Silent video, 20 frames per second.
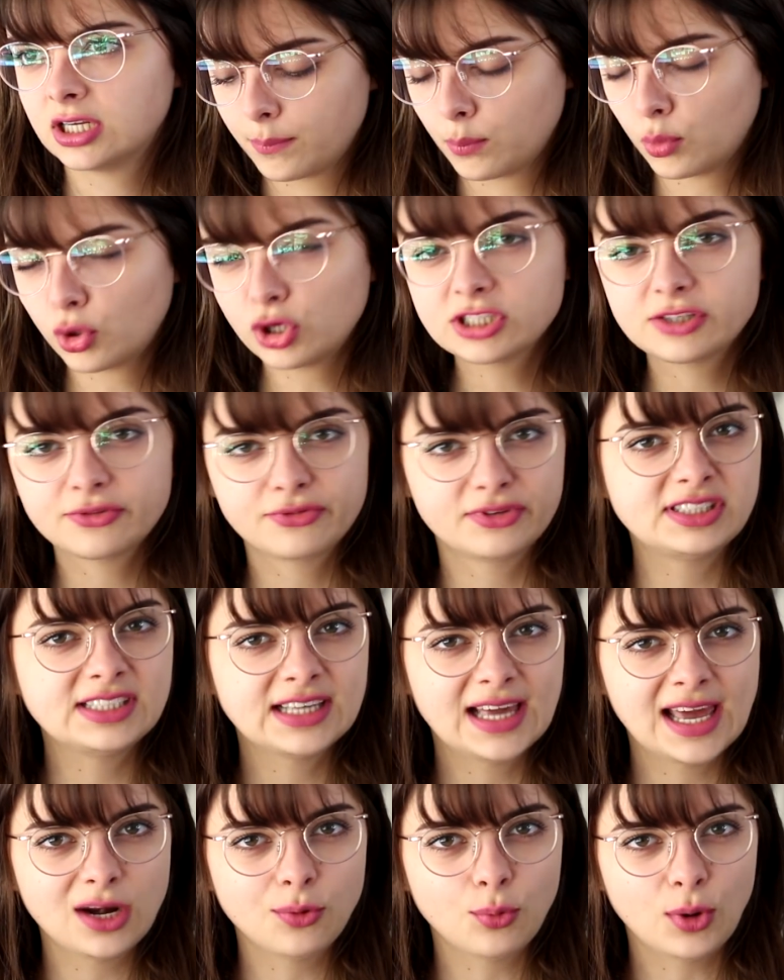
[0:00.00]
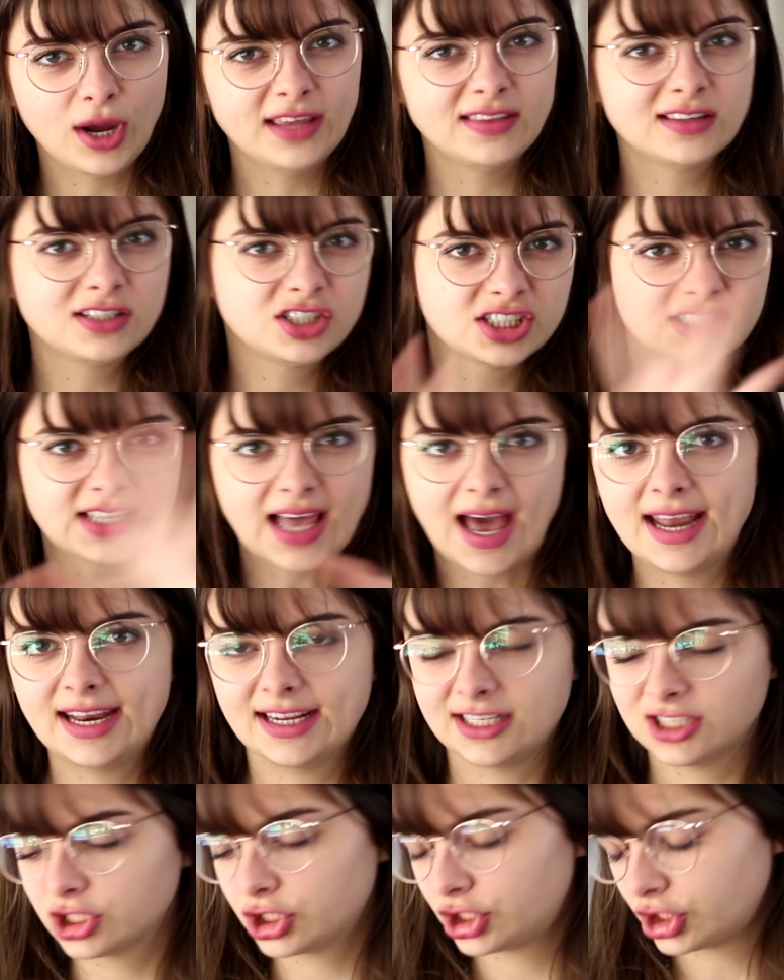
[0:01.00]
more sophisticated way than just
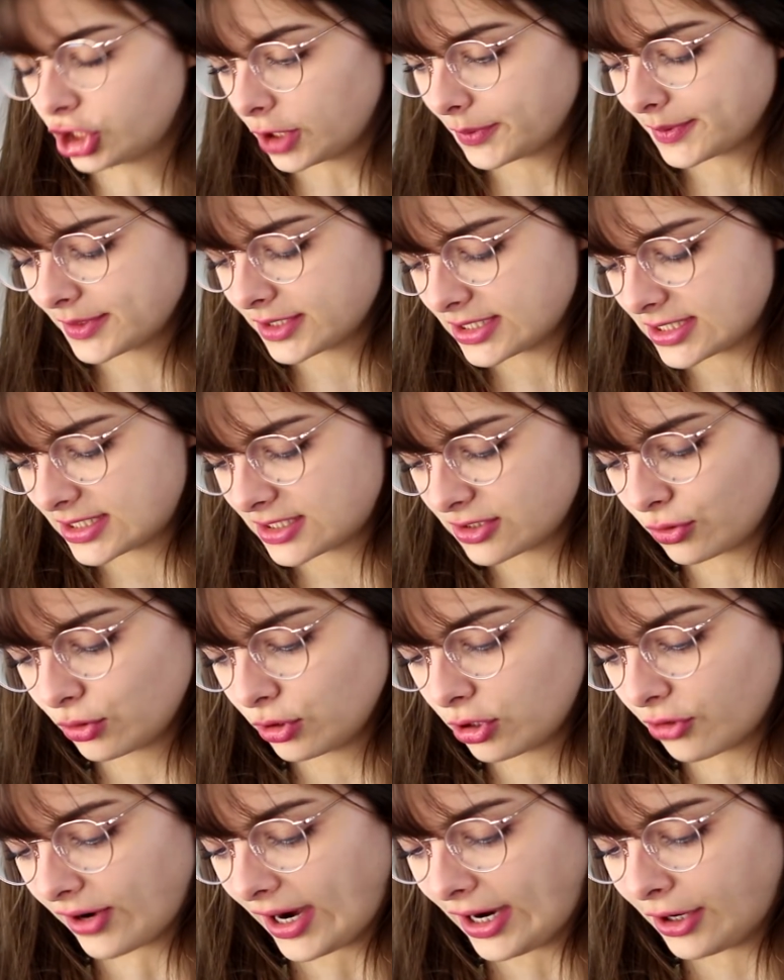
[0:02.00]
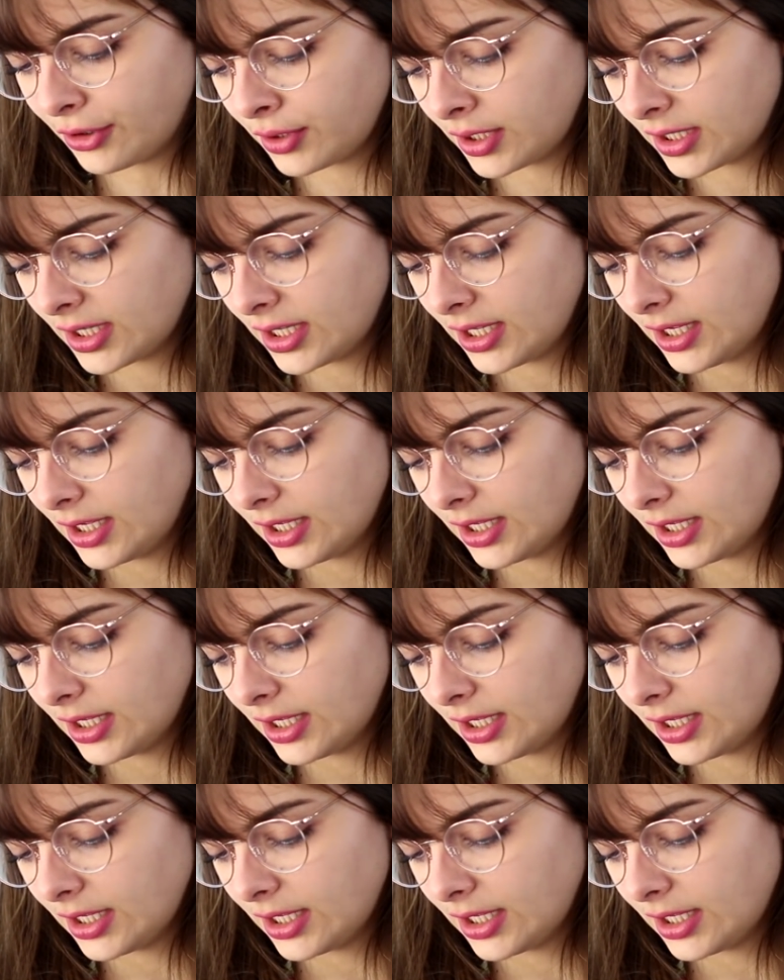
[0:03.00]
adding sharpness all around.